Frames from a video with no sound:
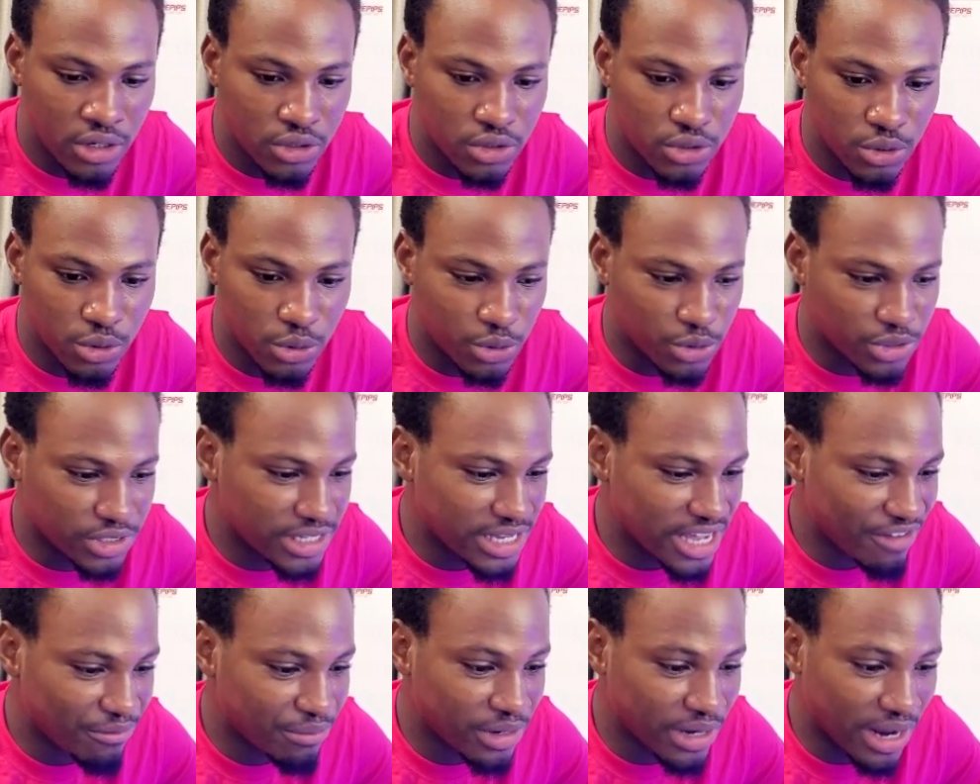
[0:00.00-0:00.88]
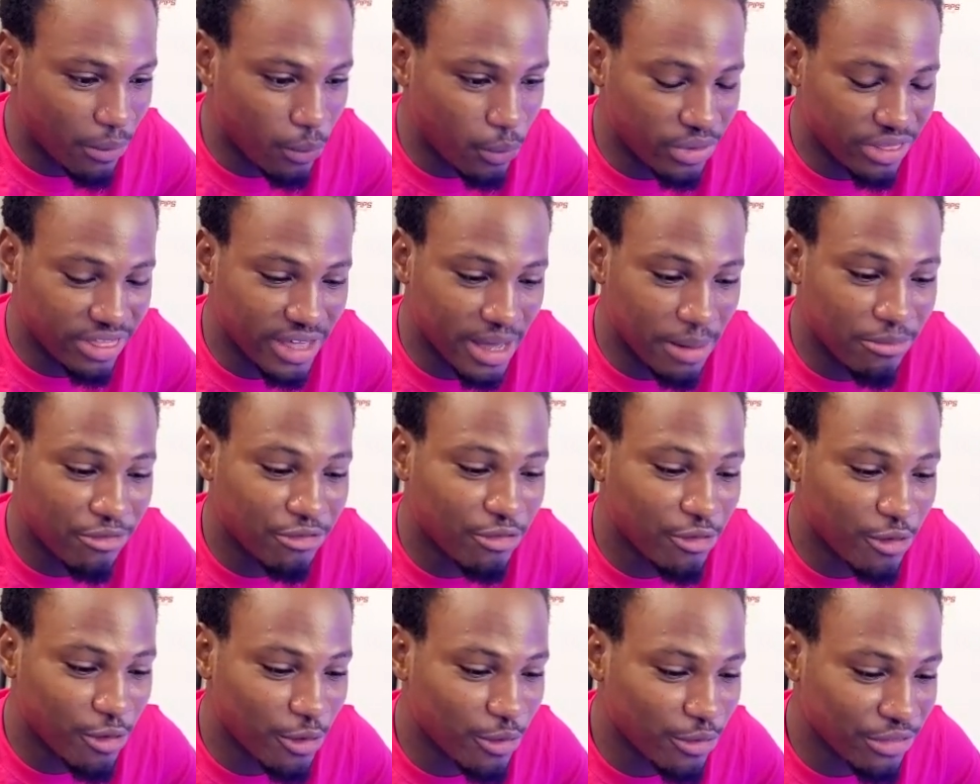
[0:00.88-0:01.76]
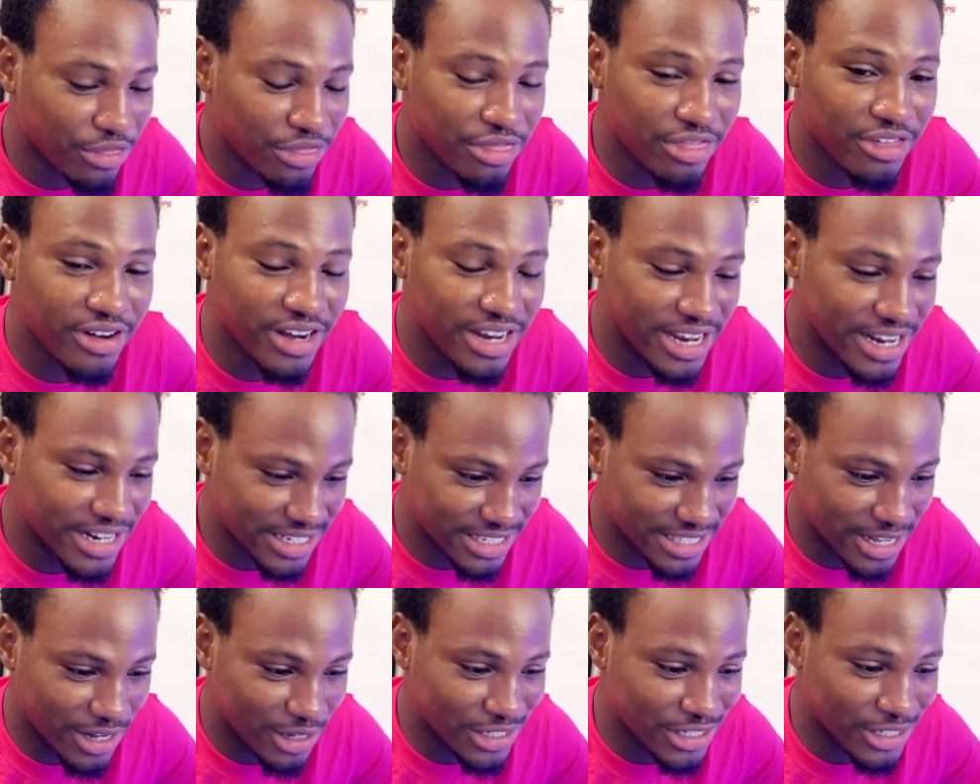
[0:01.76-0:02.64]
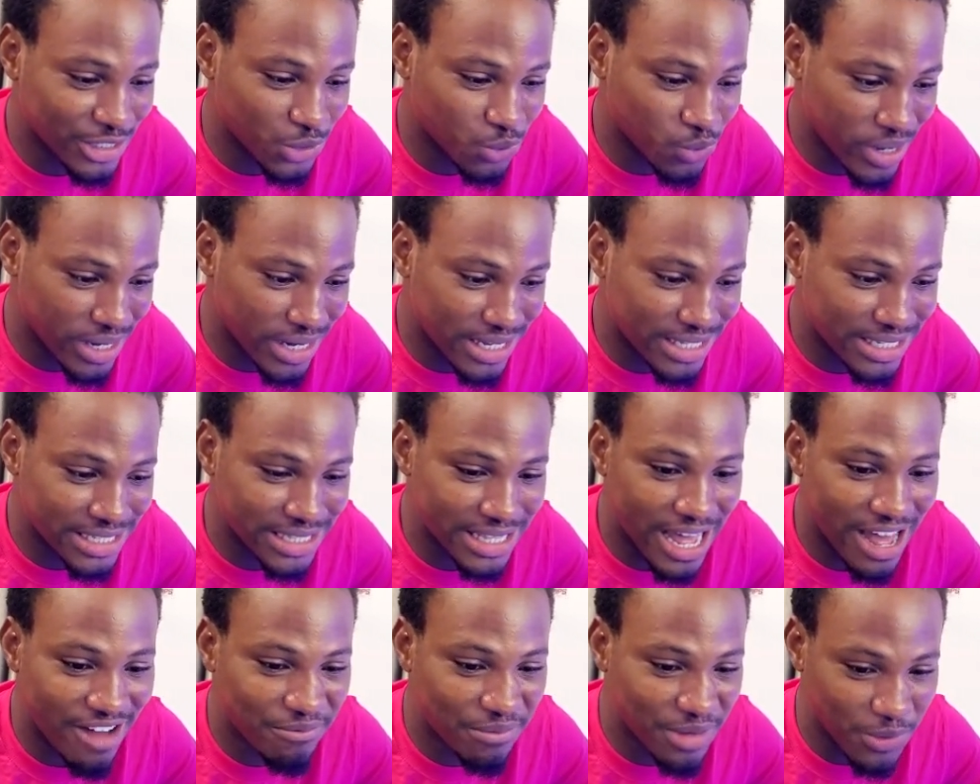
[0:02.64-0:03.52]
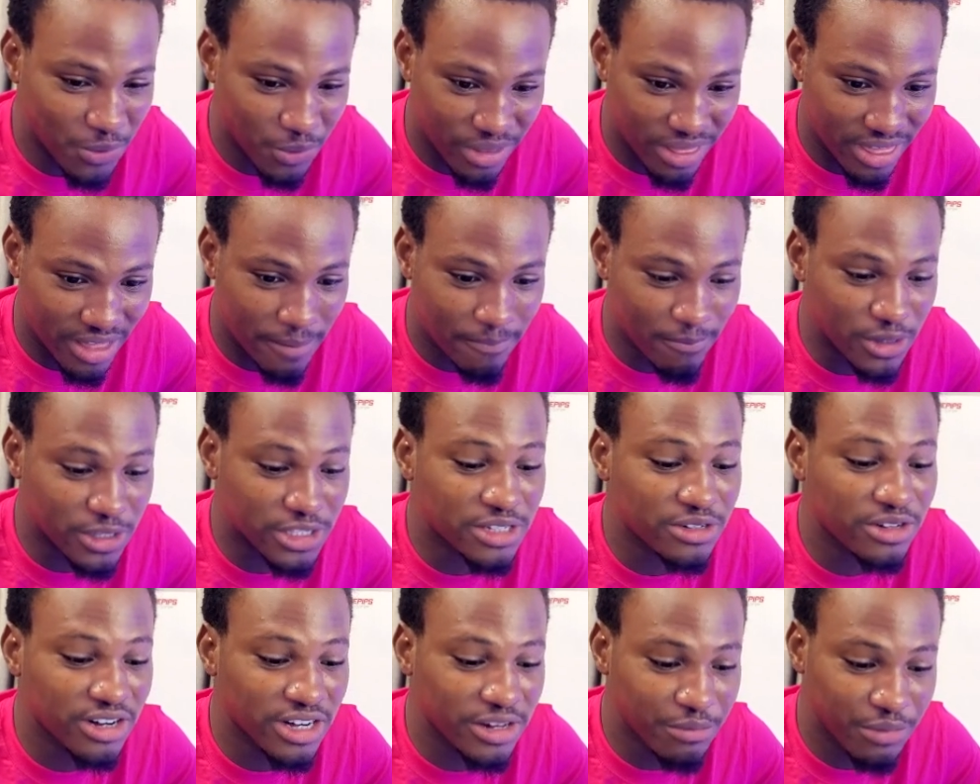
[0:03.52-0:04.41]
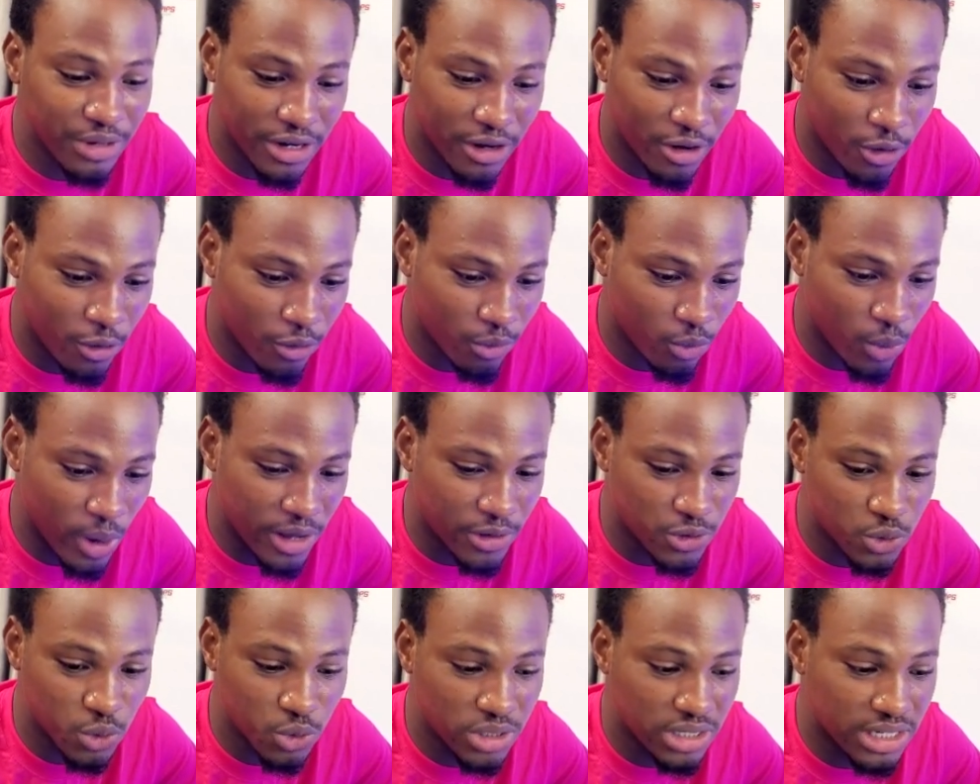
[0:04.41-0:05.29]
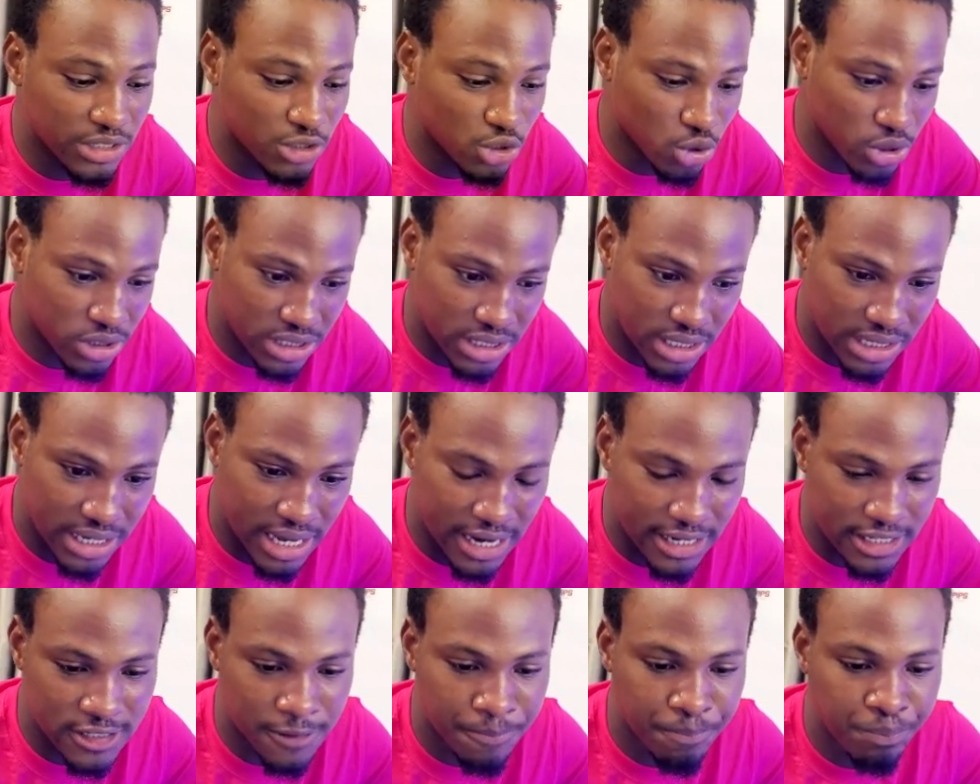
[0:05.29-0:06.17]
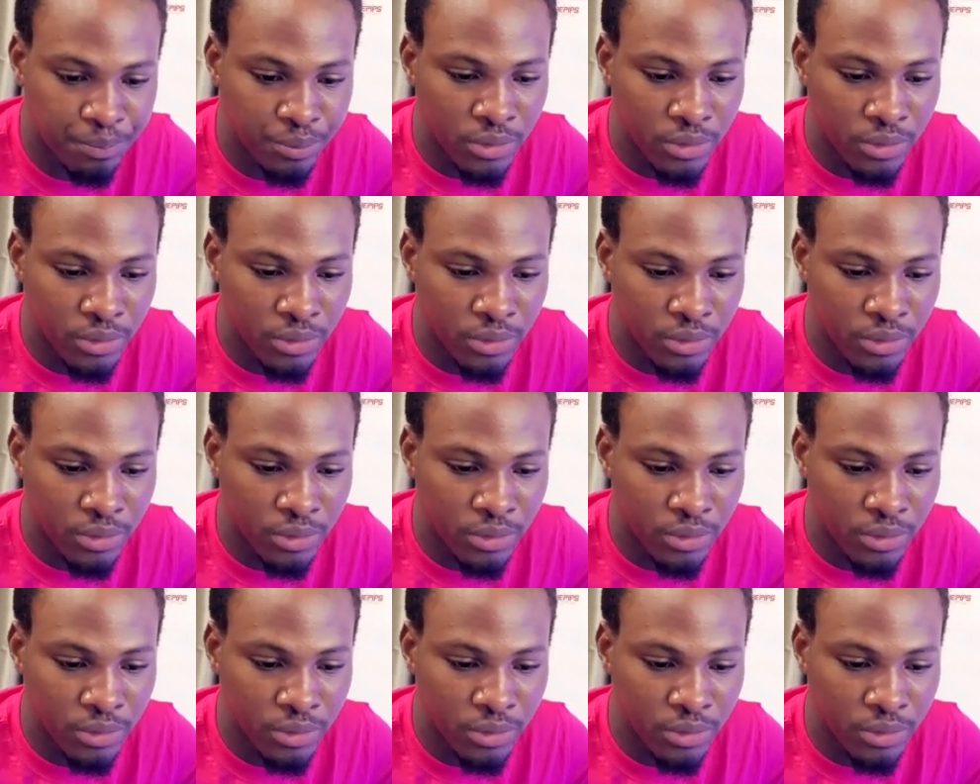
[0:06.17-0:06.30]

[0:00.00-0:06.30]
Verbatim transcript: So you see, I've been with them for three years now, since 2018 that I've been with them. It's really been a long ride. So they trusted guys.